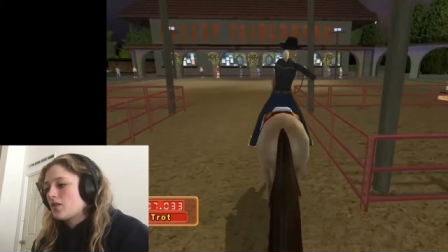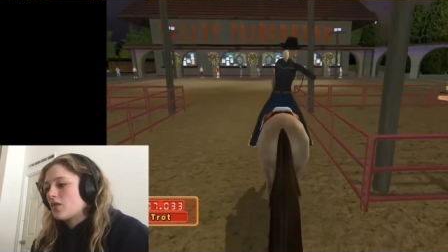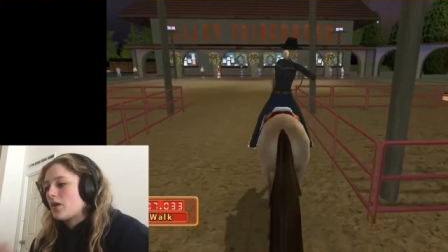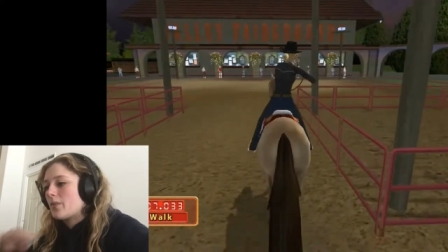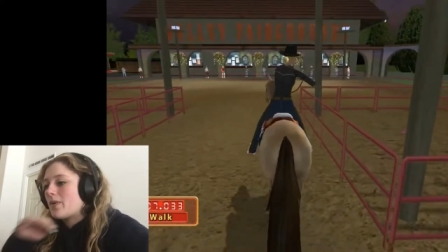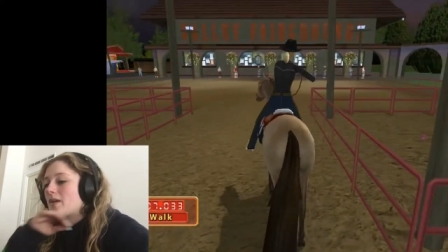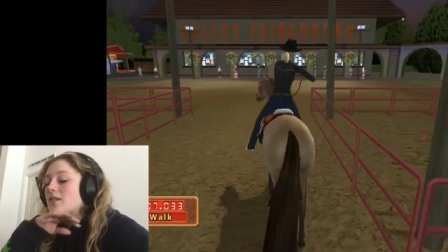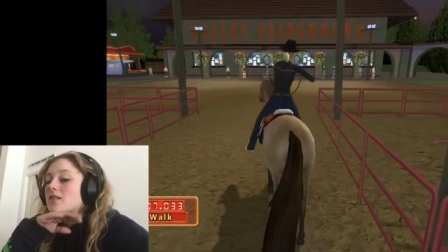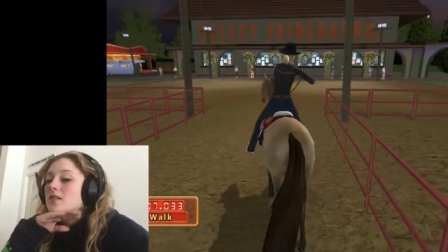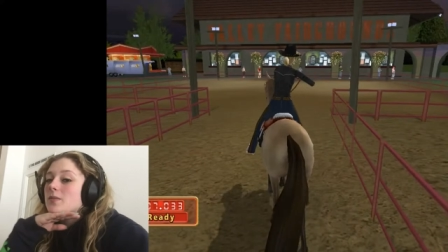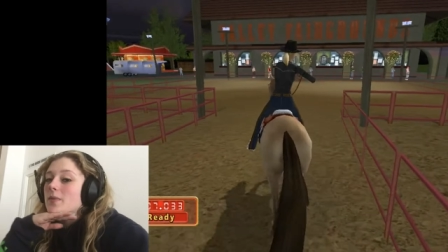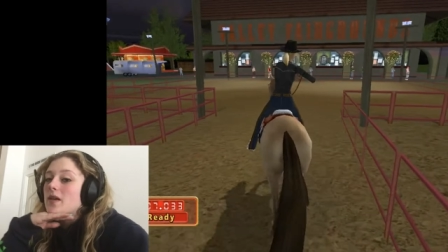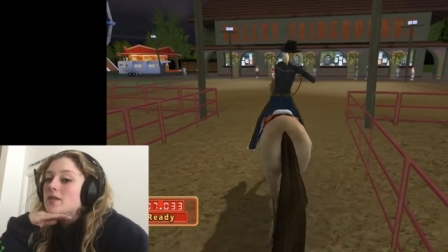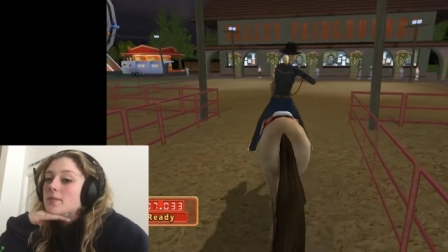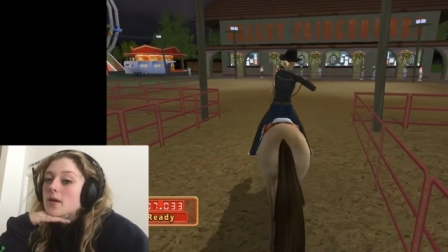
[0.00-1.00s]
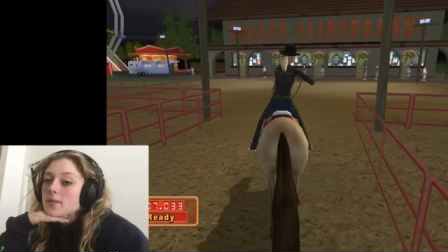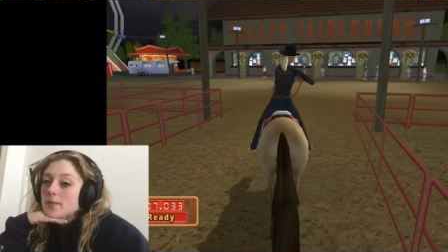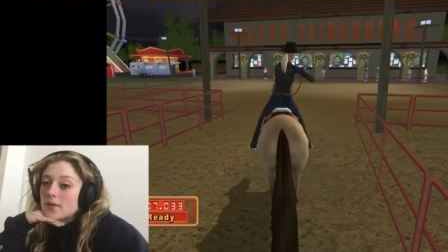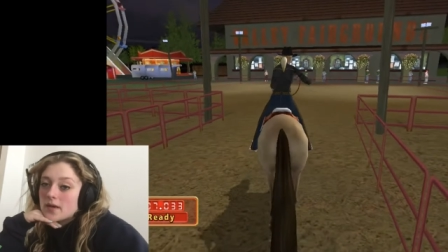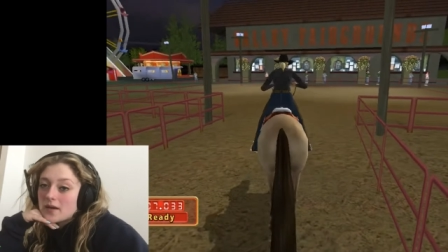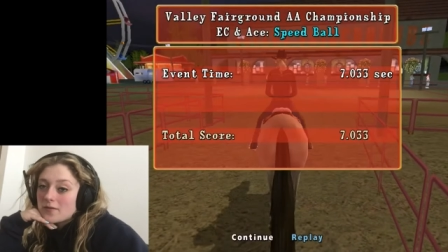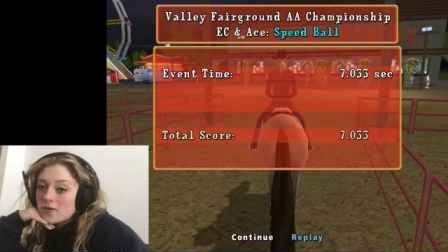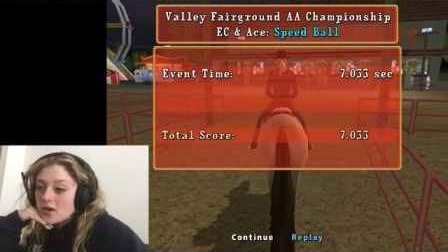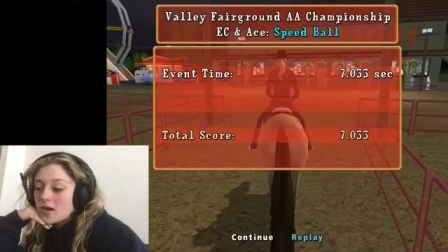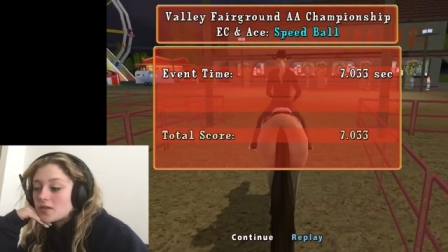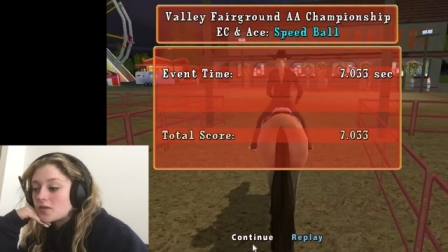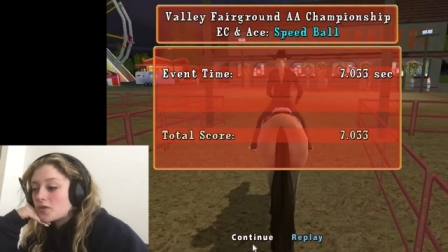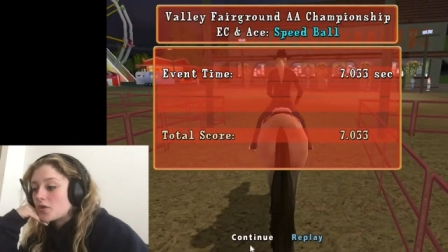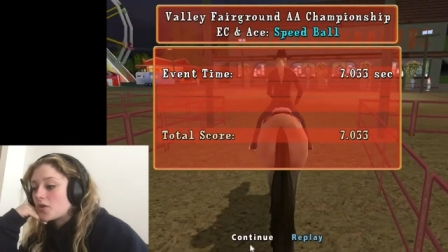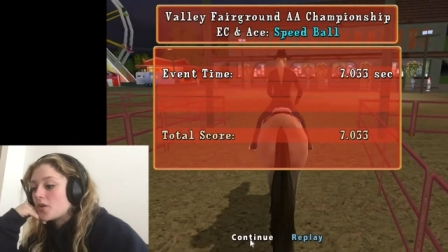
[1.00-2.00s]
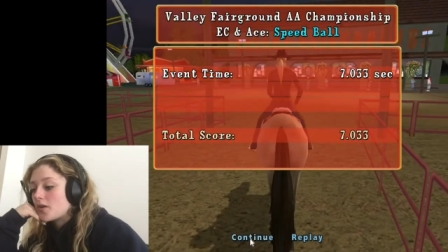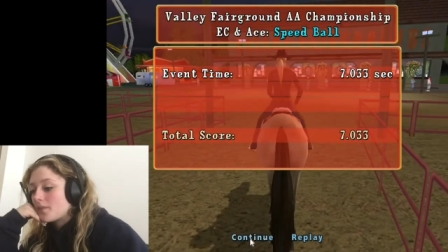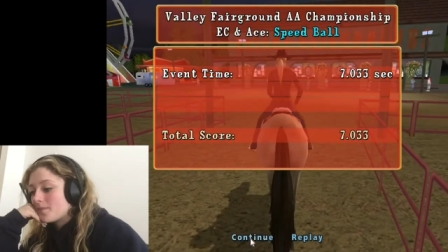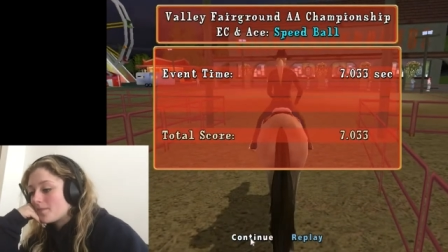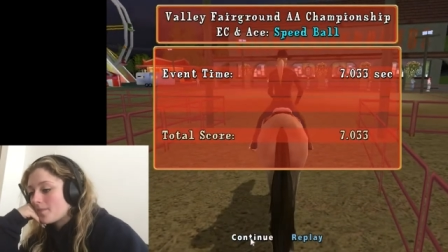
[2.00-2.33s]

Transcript: Oh, I pressed the space bar, but then I forgot to turn.